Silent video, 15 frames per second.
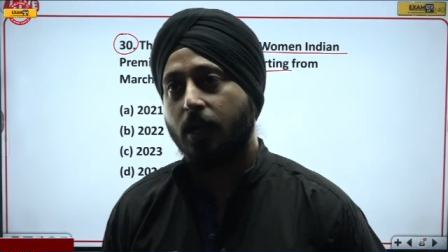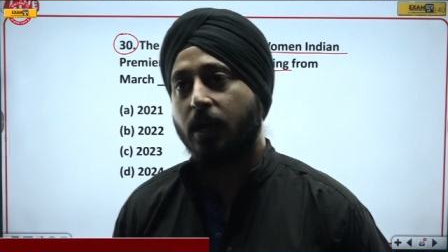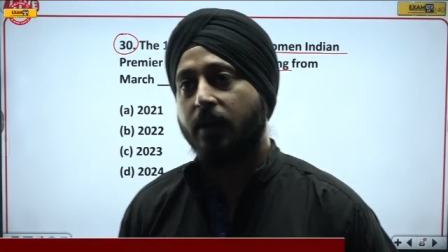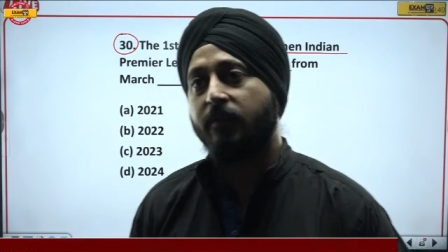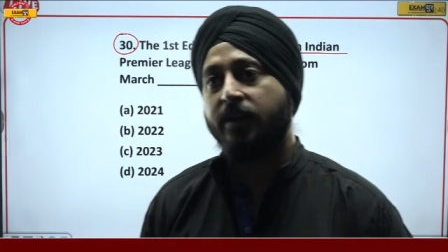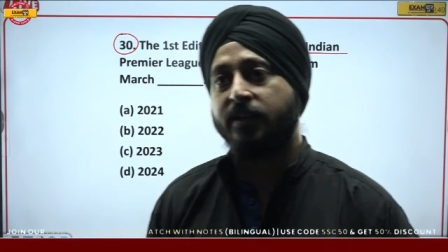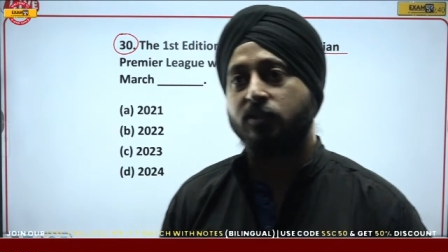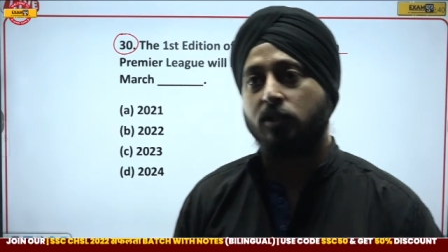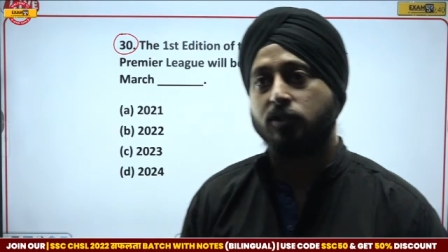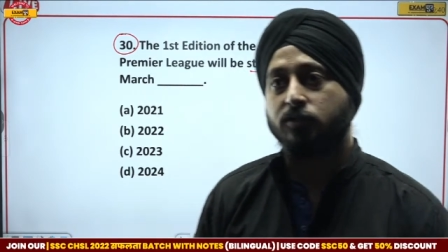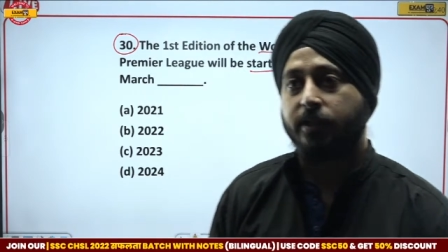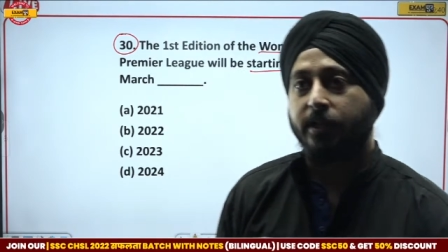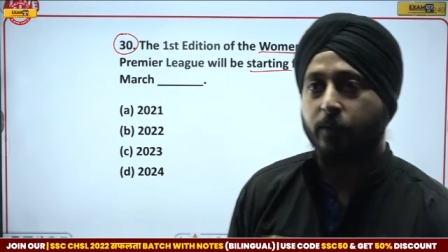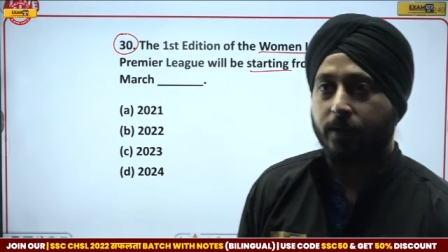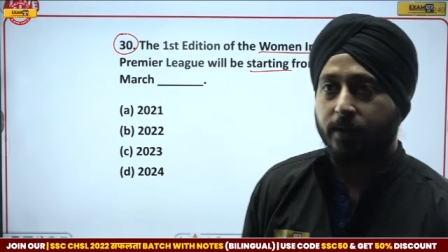Awan is also
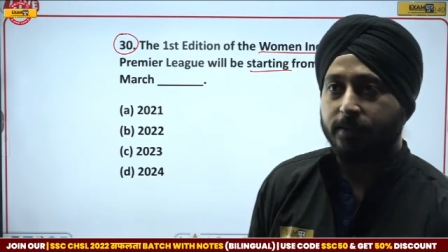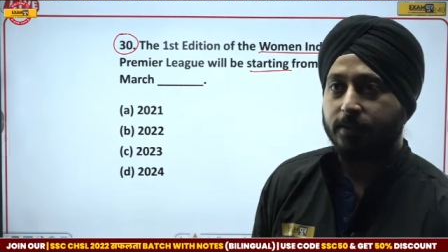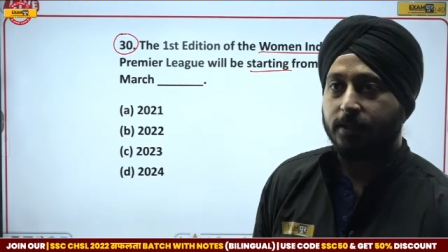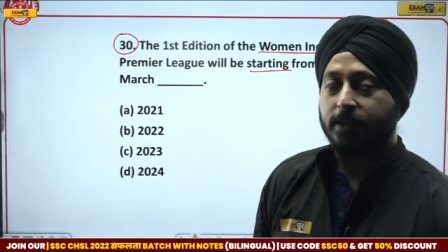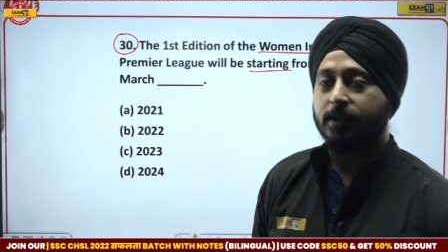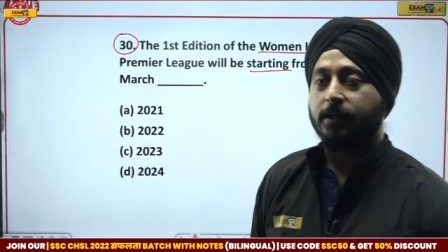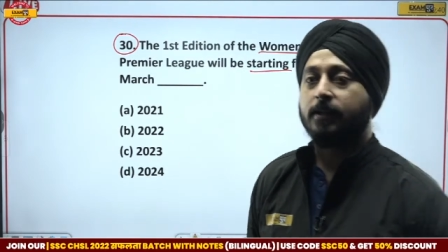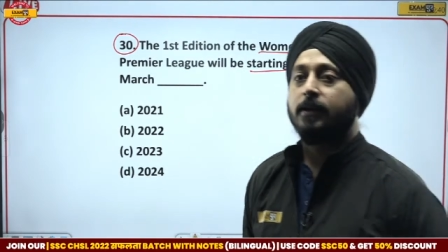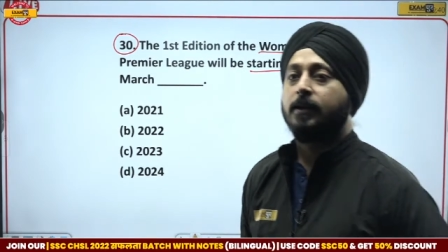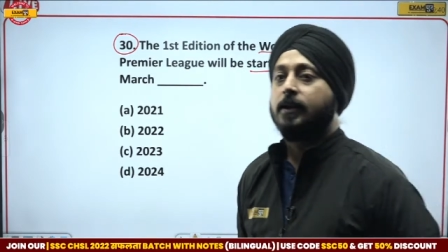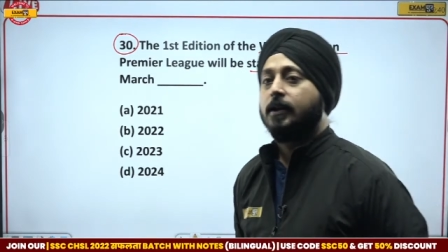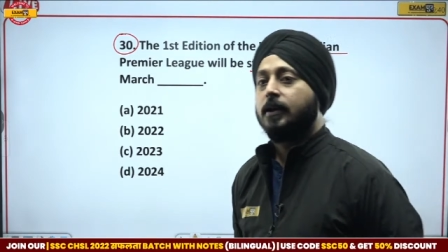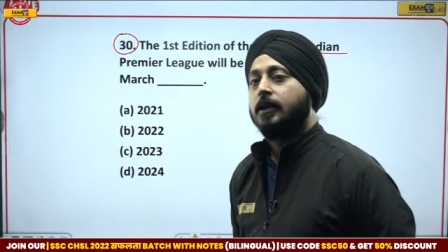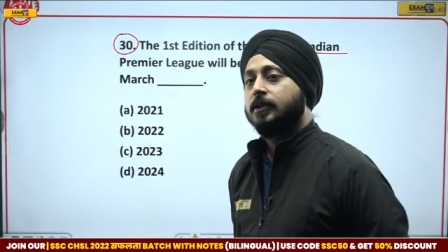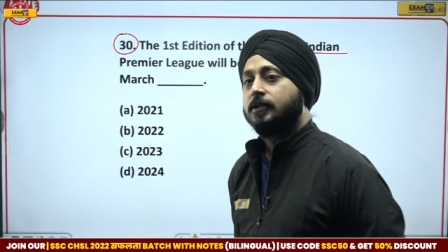saying 23.
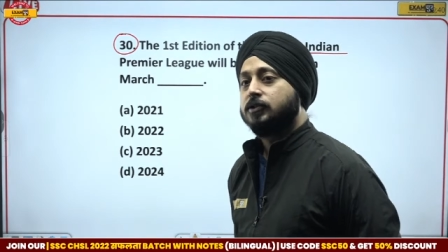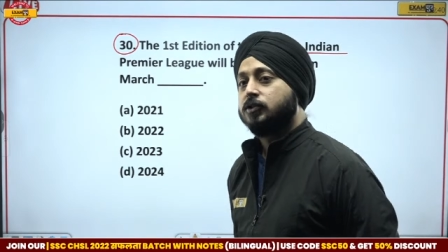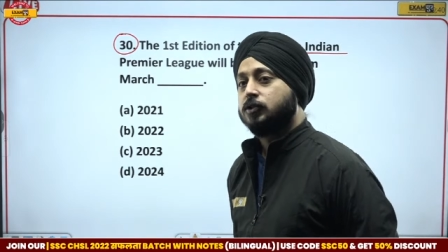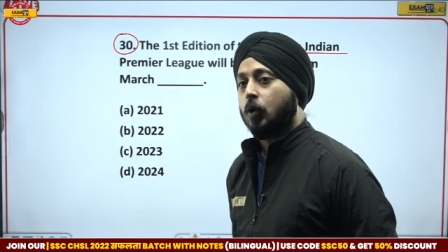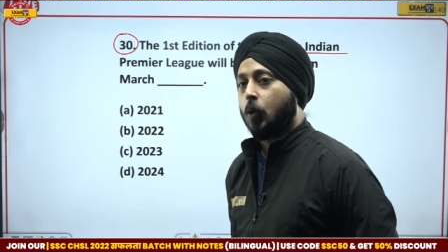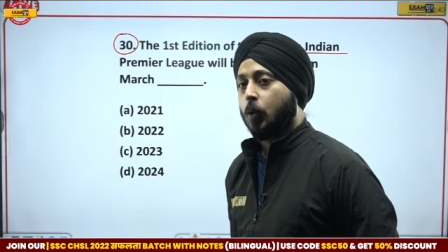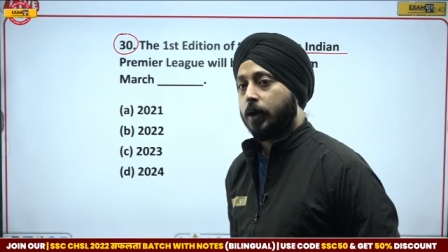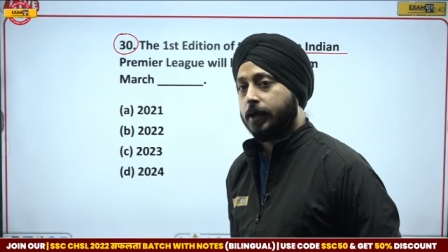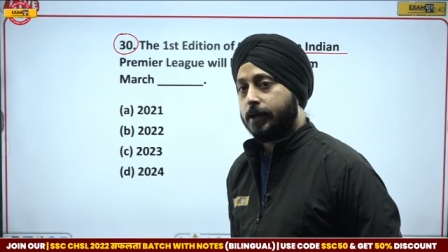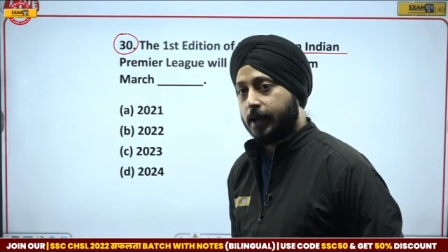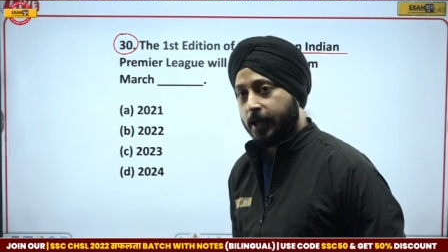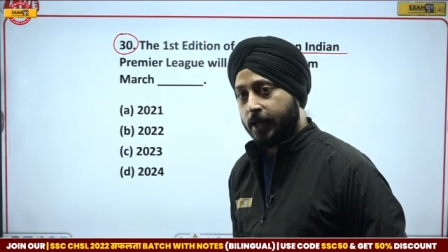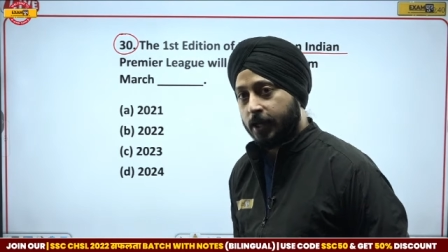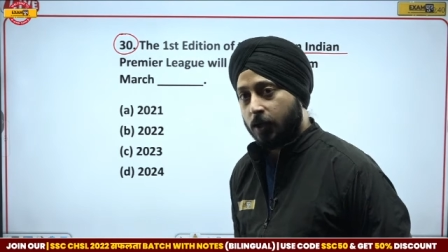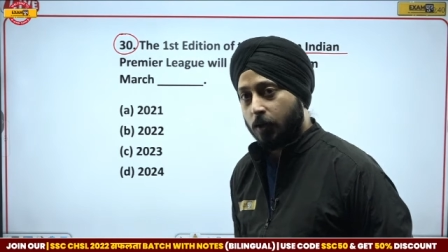So,
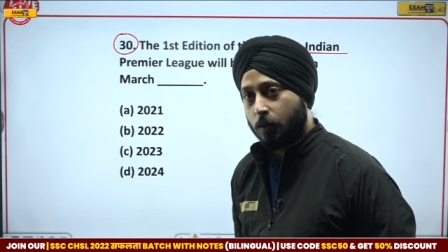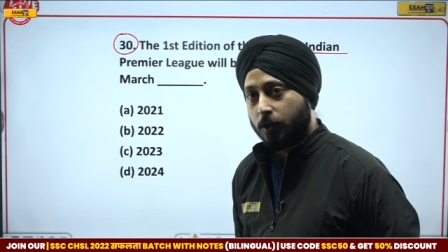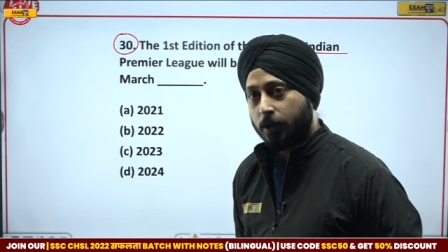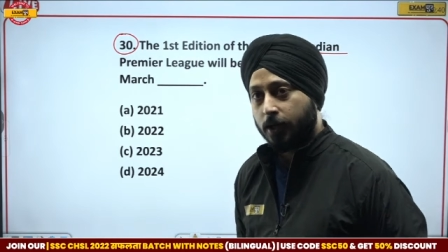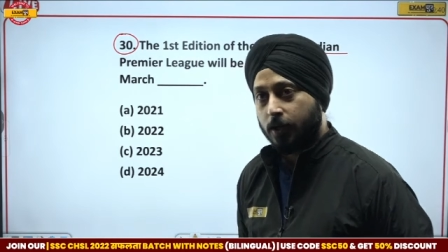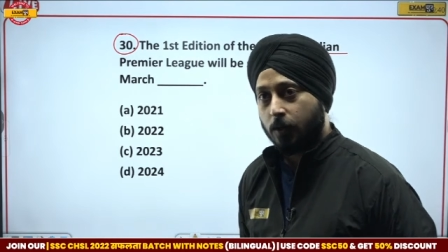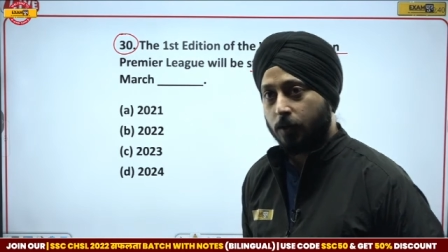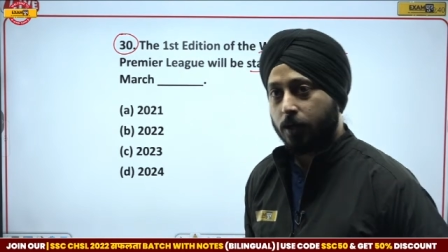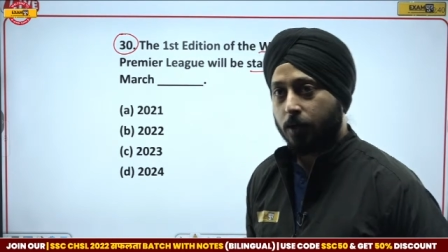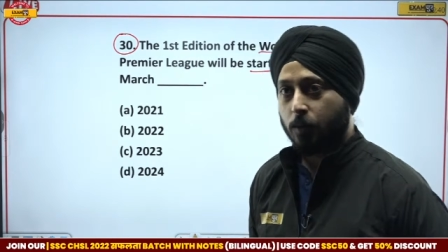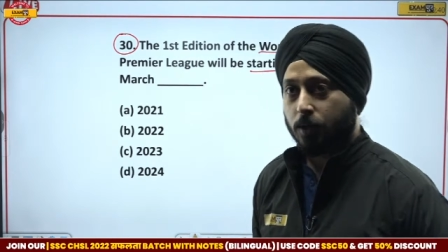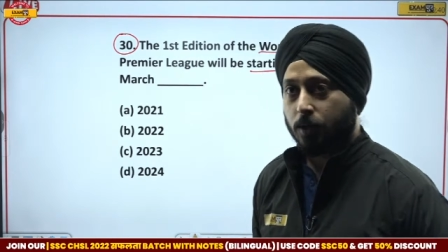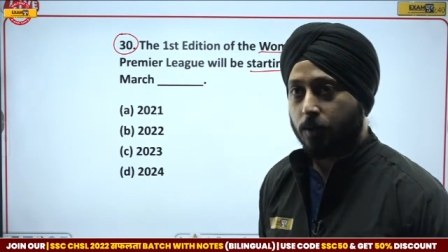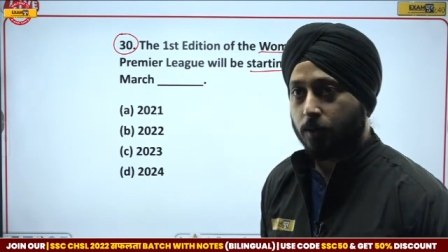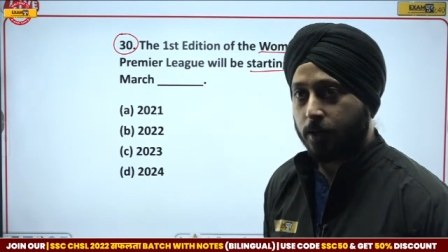okay, okay, okay,
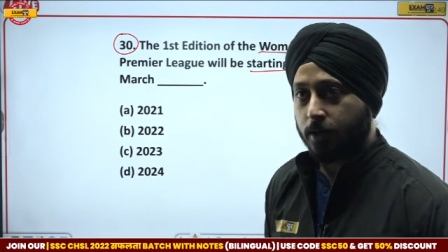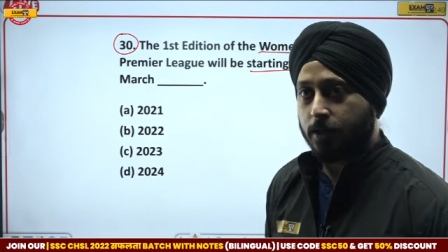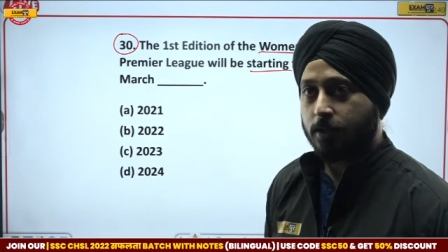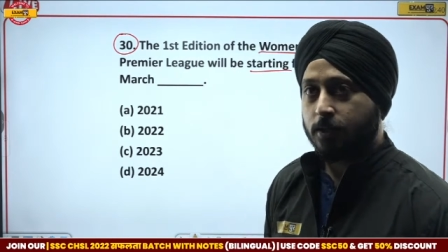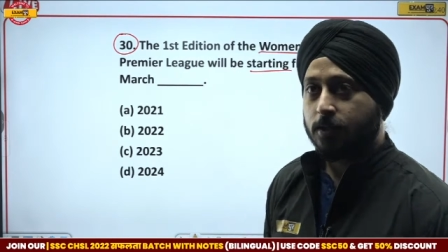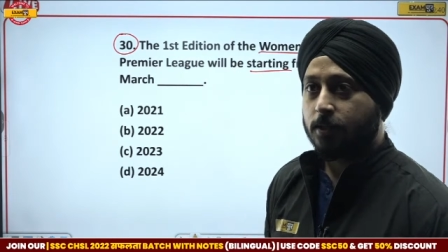okay, okay.